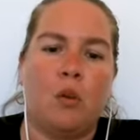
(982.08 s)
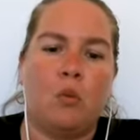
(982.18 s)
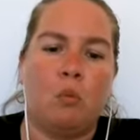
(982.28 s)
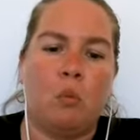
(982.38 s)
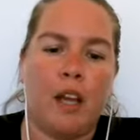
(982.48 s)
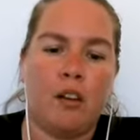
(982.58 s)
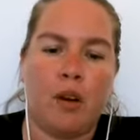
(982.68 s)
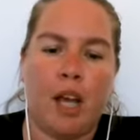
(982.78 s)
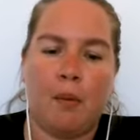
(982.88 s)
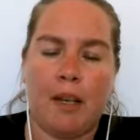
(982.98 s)
When
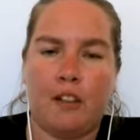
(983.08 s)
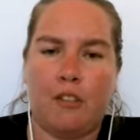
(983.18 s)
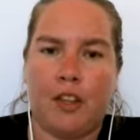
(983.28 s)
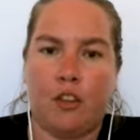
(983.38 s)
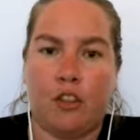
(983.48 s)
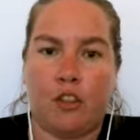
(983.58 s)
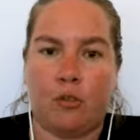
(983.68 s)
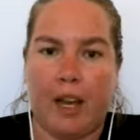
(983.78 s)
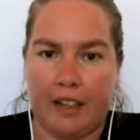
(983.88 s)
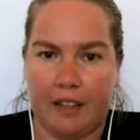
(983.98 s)
rabbits feel
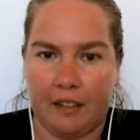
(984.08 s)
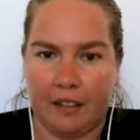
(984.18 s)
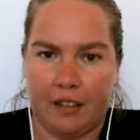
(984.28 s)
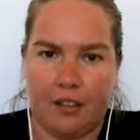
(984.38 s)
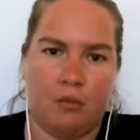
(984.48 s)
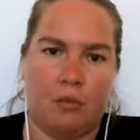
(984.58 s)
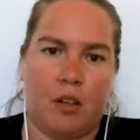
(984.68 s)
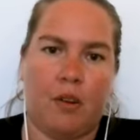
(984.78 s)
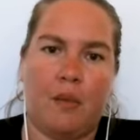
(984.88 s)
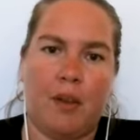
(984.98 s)
threatened, when
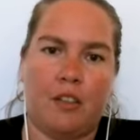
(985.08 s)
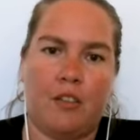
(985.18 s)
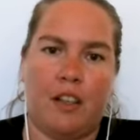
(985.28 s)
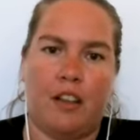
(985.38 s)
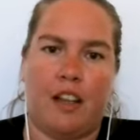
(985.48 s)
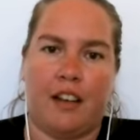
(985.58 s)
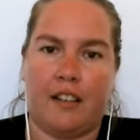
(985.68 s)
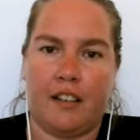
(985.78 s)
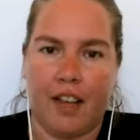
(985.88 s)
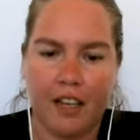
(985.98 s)
rabbits feel
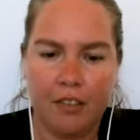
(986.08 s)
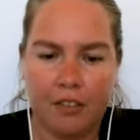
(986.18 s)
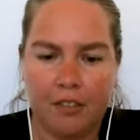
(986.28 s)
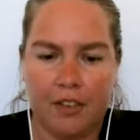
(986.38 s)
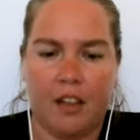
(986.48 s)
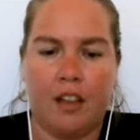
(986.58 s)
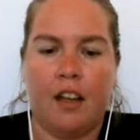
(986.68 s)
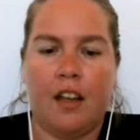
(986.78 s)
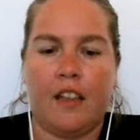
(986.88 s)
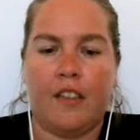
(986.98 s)
unsafe,
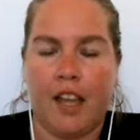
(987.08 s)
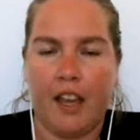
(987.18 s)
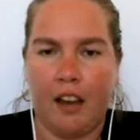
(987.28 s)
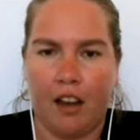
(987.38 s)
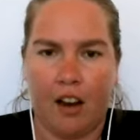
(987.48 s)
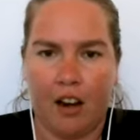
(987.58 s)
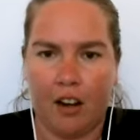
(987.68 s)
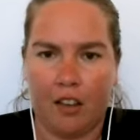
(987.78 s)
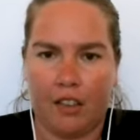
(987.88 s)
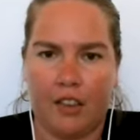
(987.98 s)
they
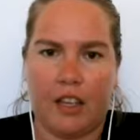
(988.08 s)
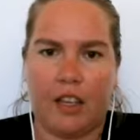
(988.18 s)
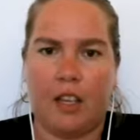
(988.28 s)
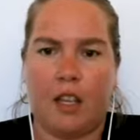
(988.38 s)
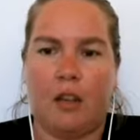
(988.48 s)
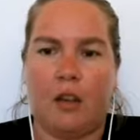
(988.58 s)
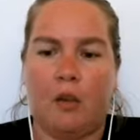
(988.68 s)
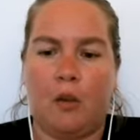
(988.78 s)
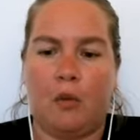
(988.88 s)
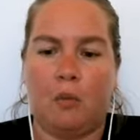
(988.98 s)
are the
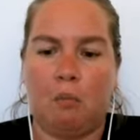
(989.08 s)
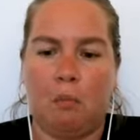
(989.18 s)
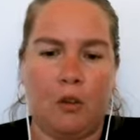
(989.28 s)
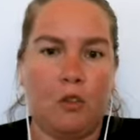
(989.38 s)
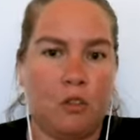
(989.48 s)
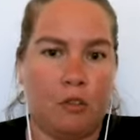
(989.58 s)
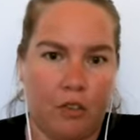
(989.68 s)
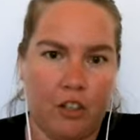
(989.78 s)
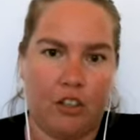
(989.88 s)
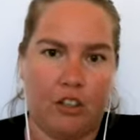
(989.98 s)
most
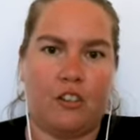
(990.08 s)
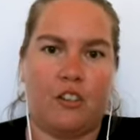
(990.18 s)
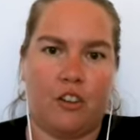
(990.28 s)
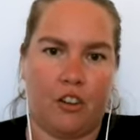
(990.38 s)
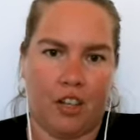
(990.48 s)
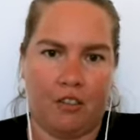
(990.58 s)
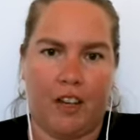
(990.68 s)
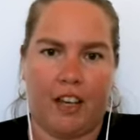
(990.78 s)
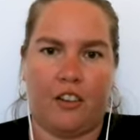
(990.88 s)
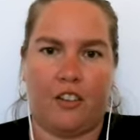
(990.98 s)
vicious, dirty
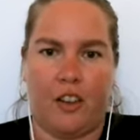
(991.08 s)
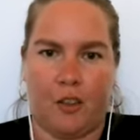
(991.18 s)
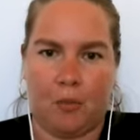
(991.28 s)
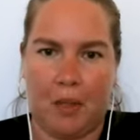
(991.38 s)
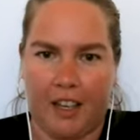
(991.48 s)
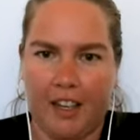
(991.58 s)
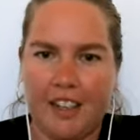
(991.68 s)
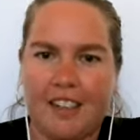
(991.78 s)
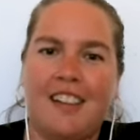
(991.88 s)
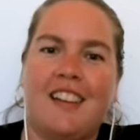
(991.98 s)
fighters on the planet.